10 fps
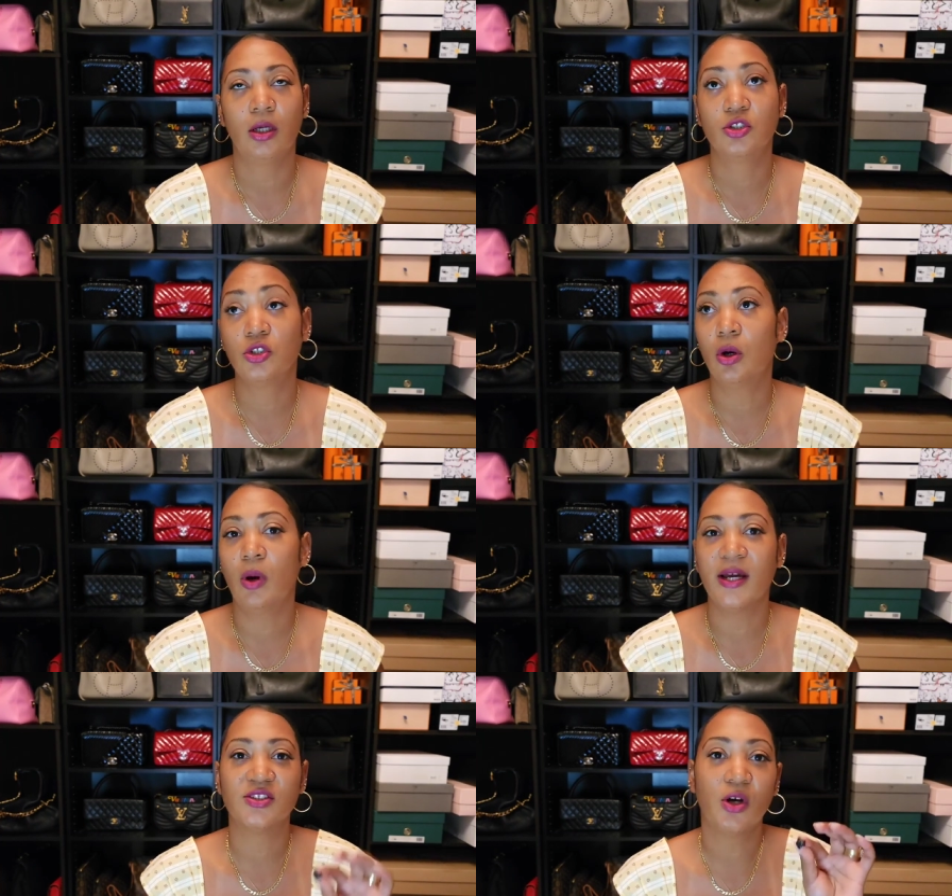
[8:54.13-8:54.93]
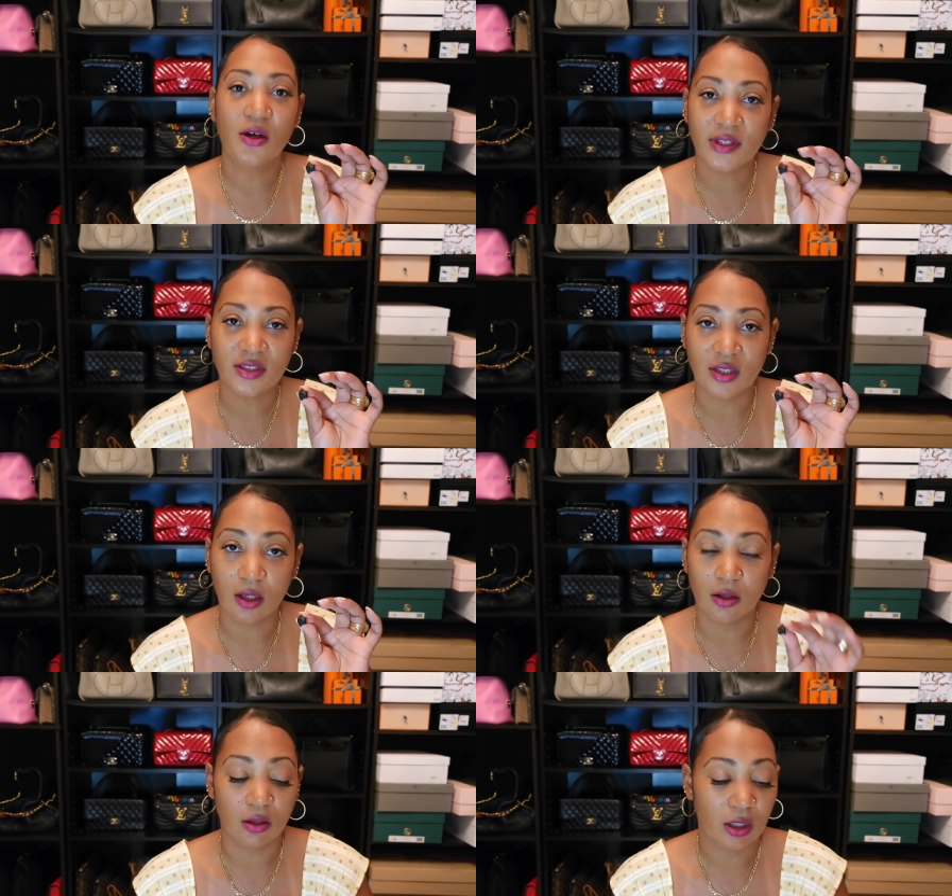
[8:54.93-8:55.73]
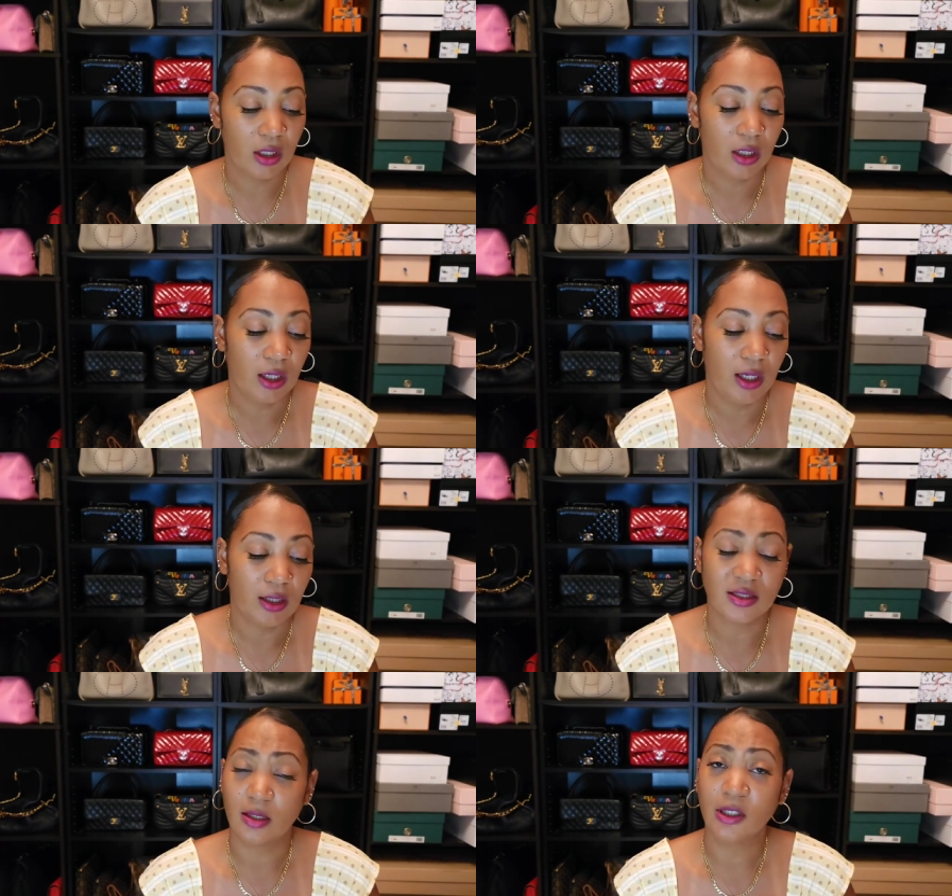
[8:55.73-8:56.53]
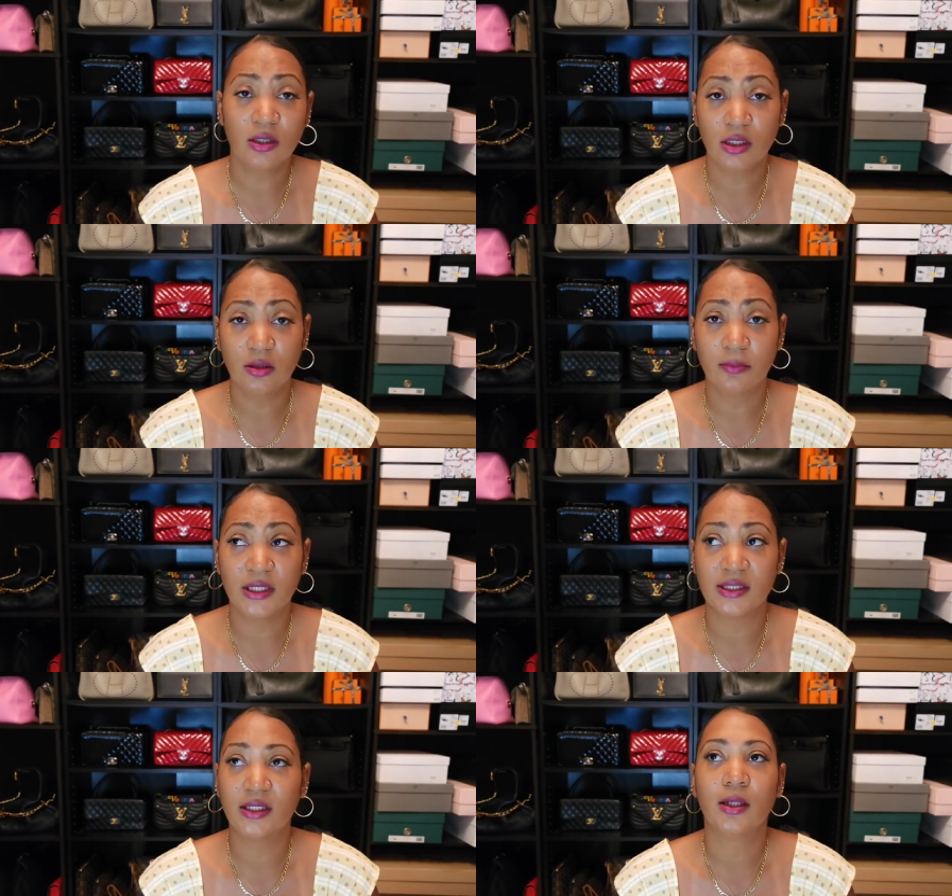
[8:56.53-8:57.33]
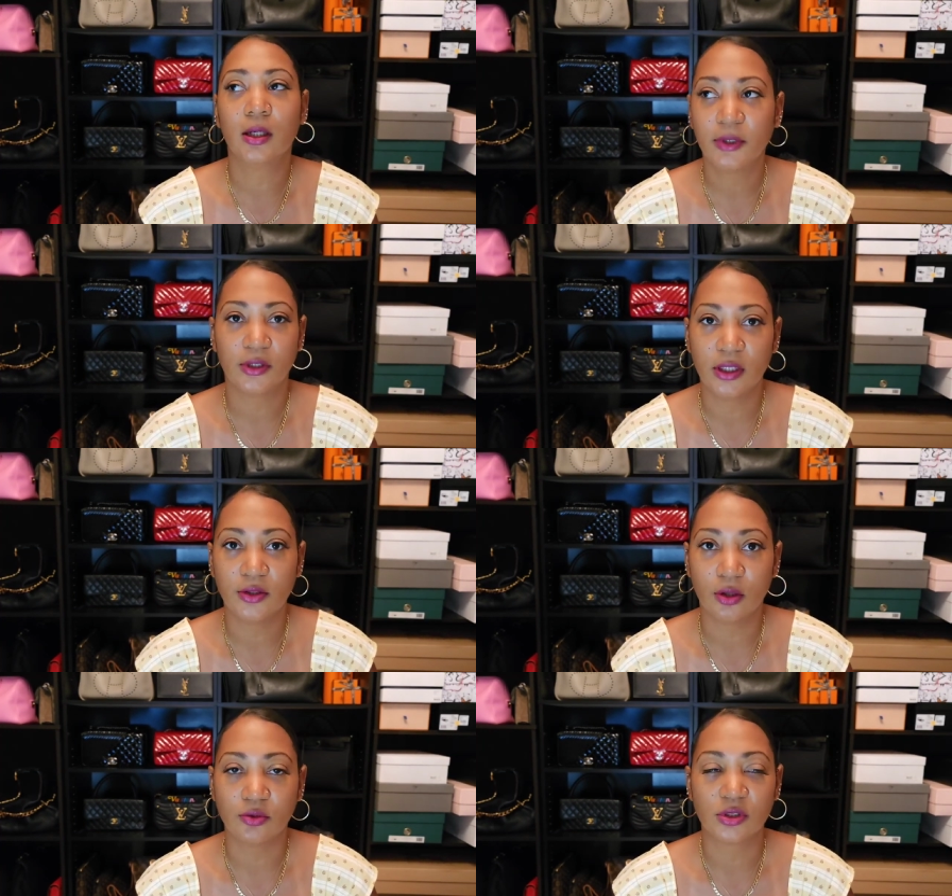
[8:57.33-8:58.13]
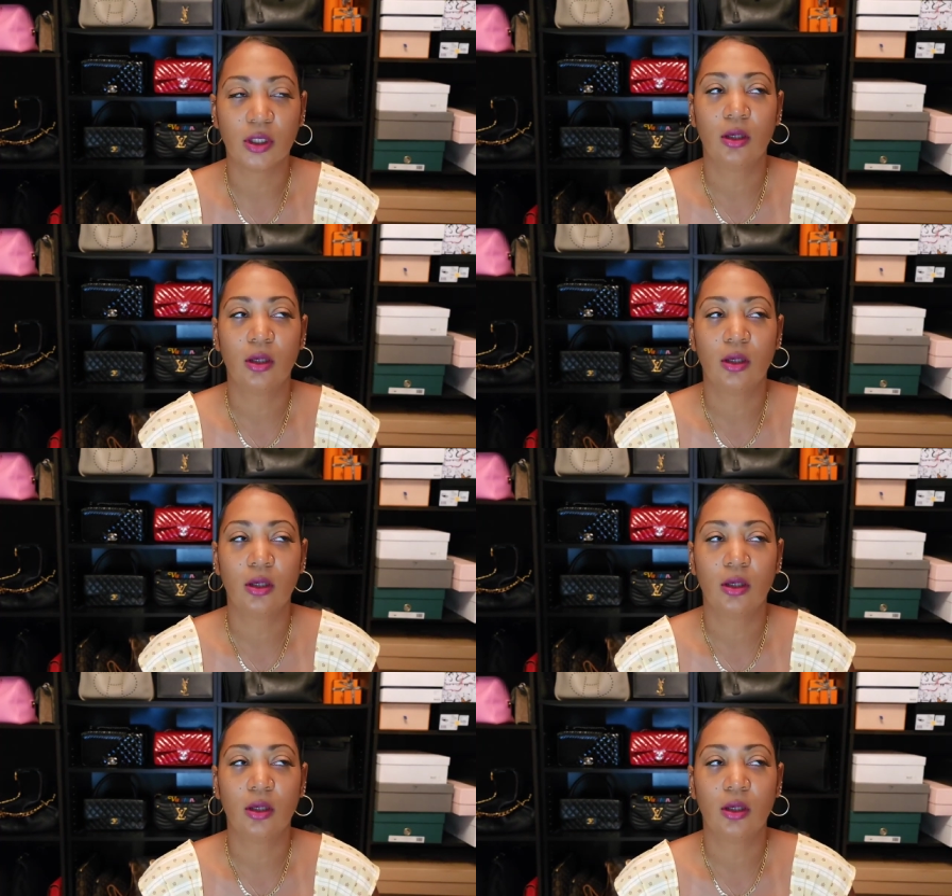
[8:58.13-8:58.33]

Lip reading: So I saw these there, and I said, I'm not gonna get them because I didn't come here to get those.